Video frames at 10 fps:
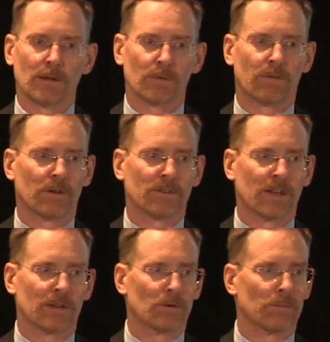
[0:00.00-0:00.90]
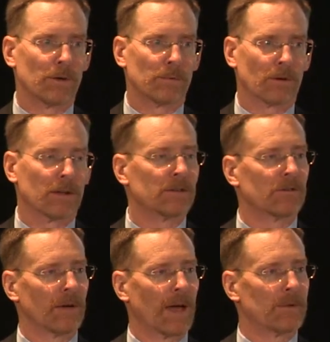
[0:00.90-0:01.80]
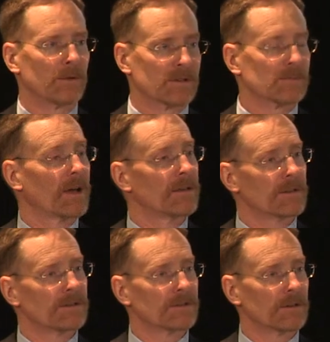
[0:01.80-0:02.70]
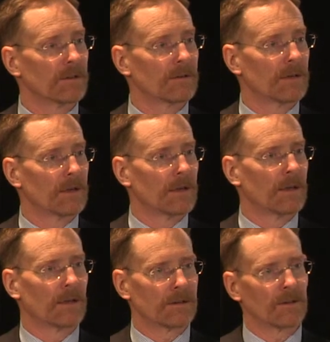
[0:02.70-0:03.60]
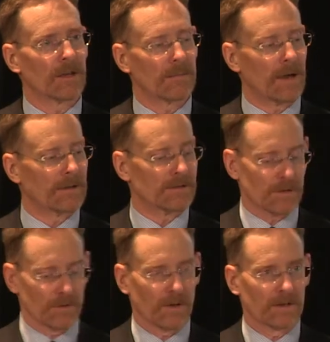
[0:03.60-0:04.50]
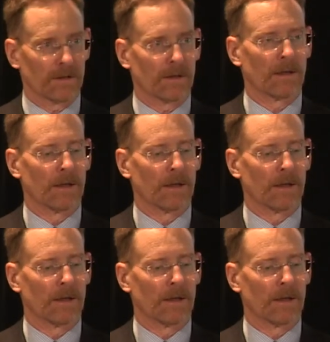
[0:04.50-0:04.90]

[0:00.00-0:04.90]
You'll find technical people are only too happy to explain things to you. Get to know your maintenance contractor.